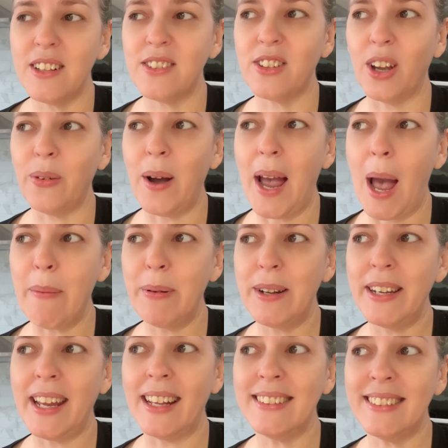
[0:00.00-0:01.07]
So what
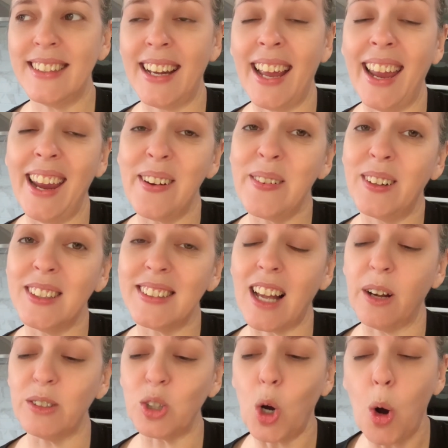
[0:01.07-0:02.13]
happened yesterday was I
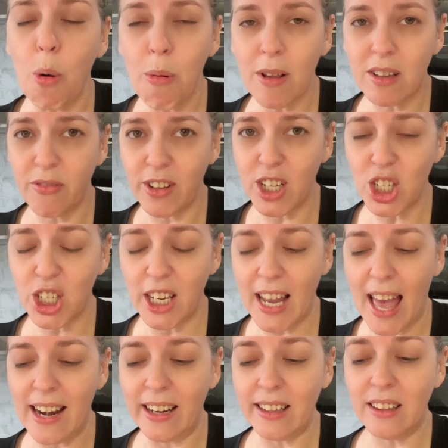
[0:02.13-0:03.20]
was almost finishing
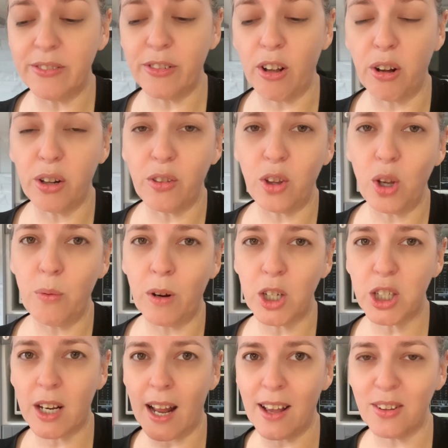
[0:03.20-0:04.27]
editing the vlog that you
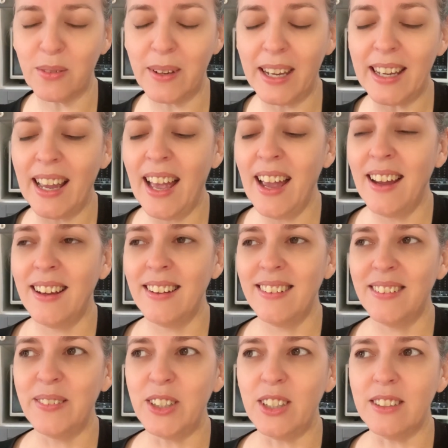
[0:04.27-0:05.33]
watched last week,
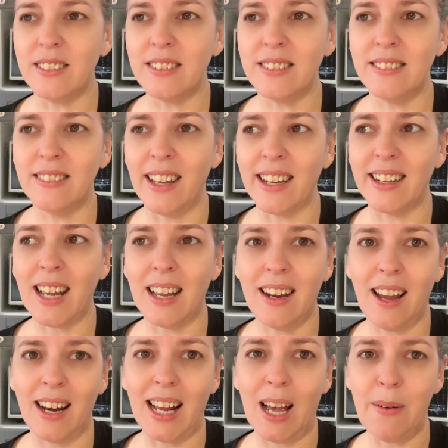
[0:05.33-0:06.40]
which is like
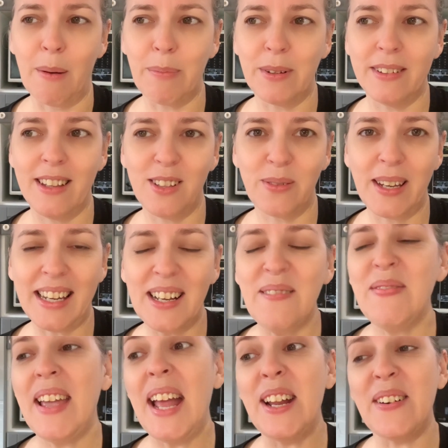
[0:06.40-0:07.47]
gonna come up this week.
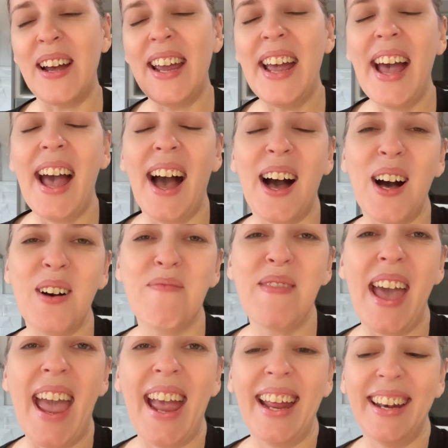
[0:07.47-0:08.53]
Anyway,
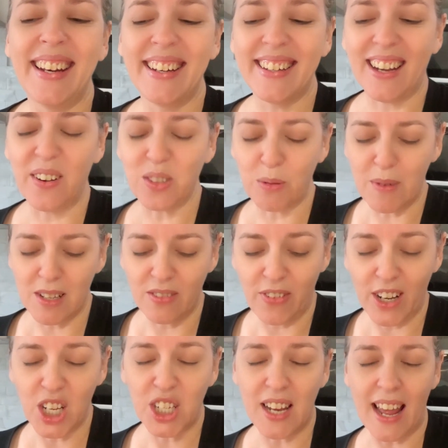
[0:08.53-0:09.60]
and I was almost
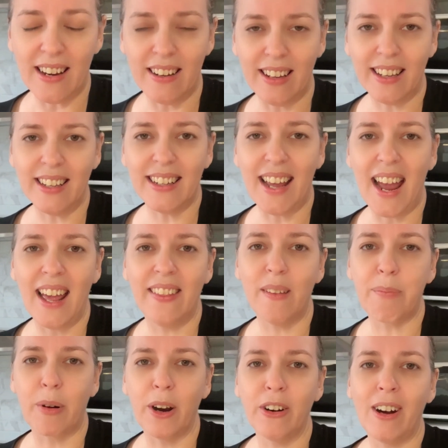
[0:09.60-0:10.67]
finished editing it and the
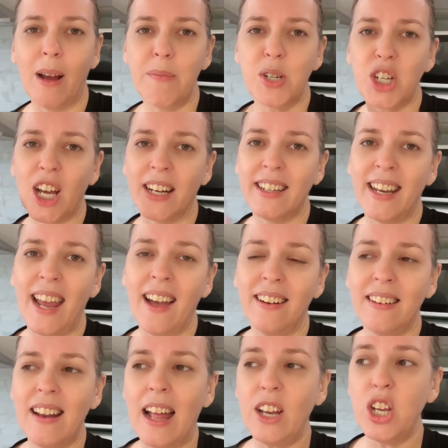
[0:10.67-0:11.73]
program shut
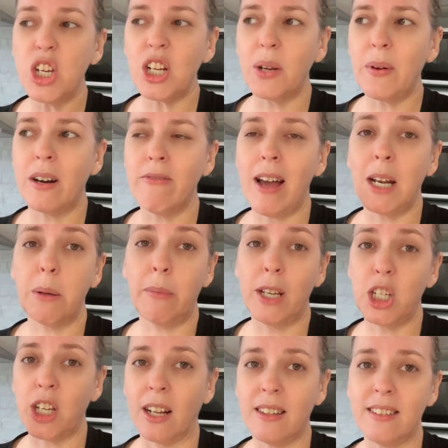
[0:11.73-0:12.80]
down. And usually when it randomly
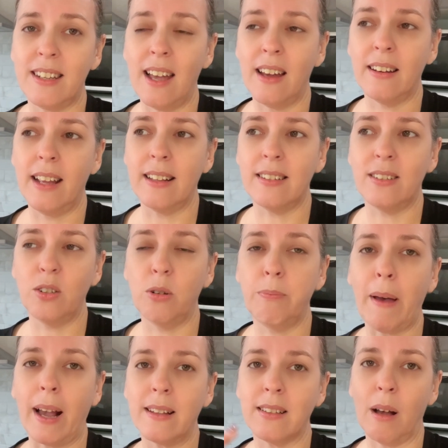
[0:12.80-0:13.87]
shuts down, it still
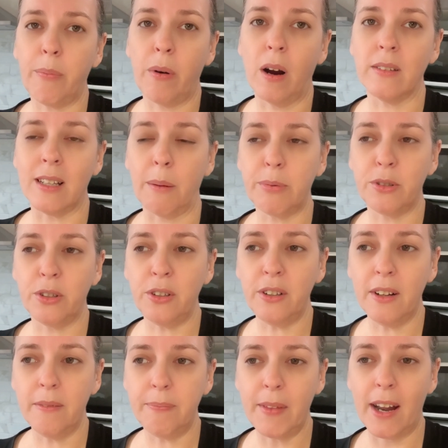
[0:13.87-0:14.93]
backs up what I was up to.
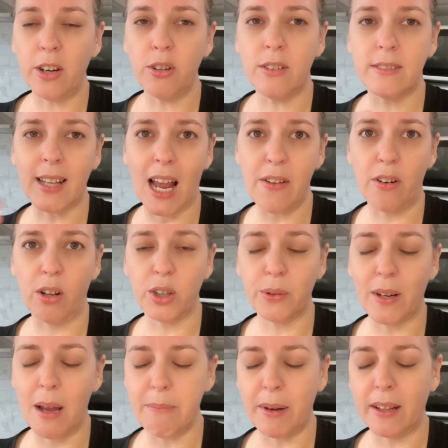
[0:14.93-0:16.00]
And I do save along the
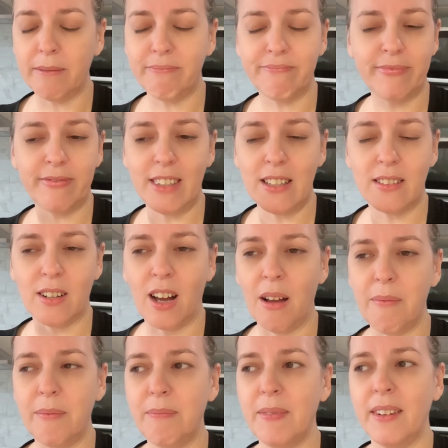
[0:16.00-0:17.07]
way, but this
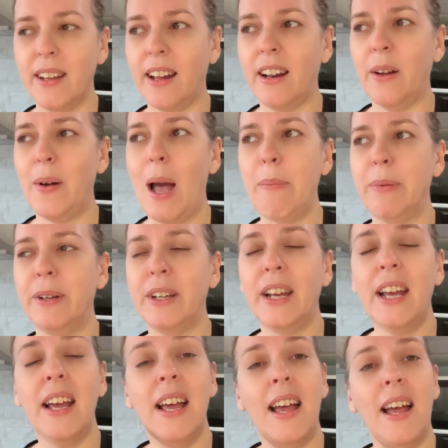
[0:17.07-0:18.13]
time, I don't know what happened.
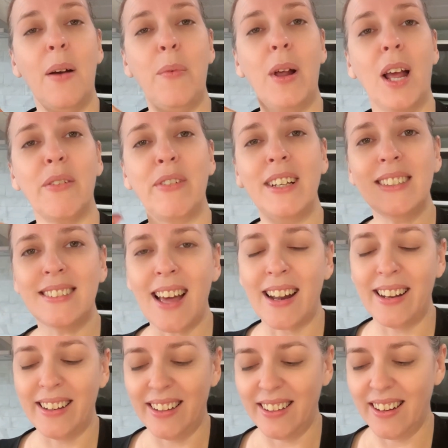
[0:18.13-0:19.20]
When I
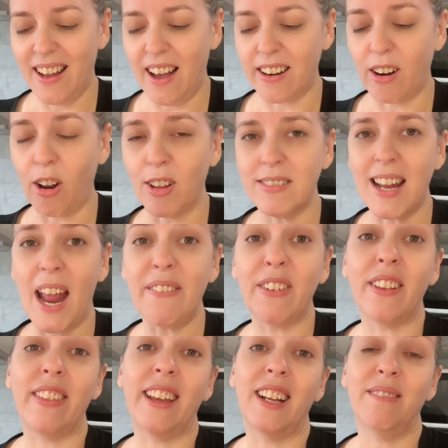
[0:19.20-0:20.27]
restarted it, I'd lost
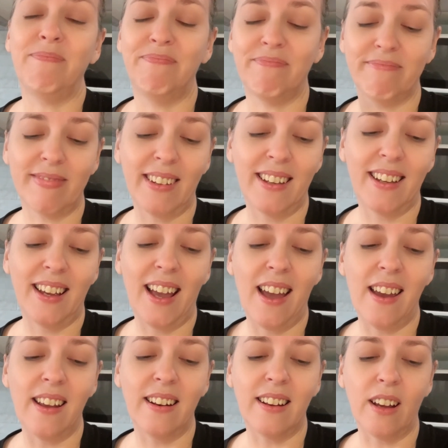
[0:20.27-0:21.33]
everything.
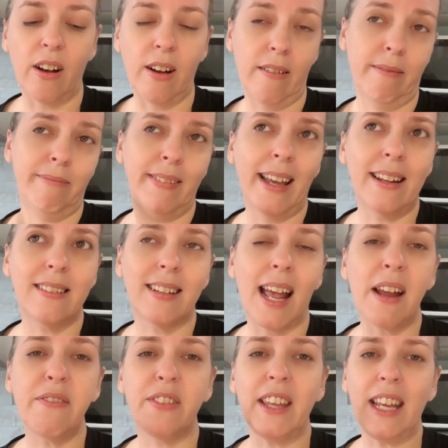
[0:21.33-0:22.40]
And it
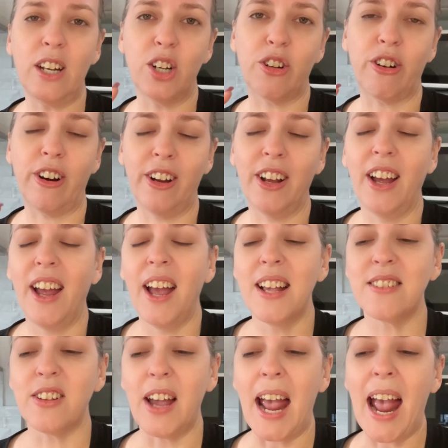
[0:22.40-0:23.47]
saved the intro.
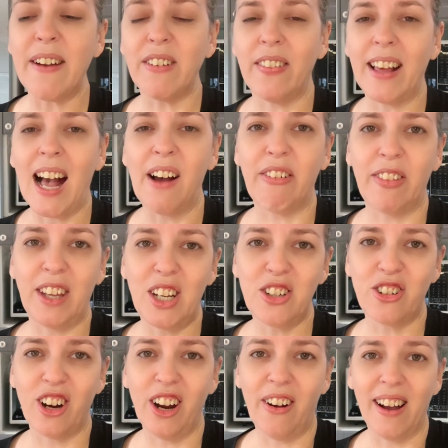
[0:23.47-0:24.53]
So everything after the
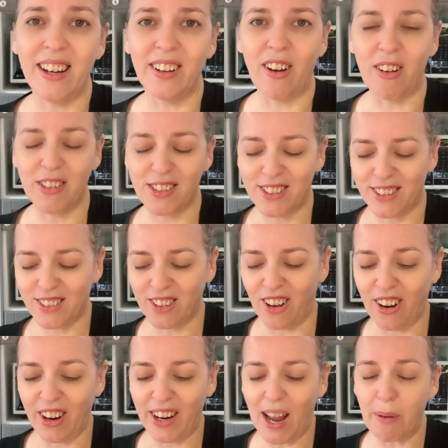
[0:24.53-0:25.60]
intro, I lost. So
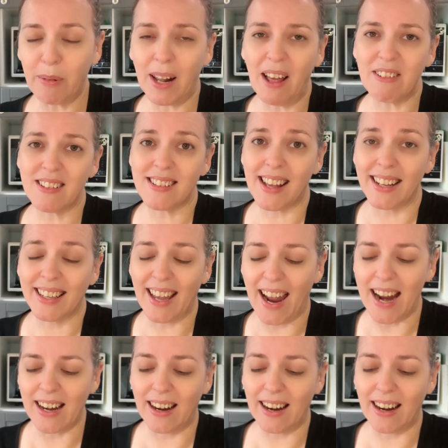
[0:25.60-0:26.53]
I'm gonna have to start again.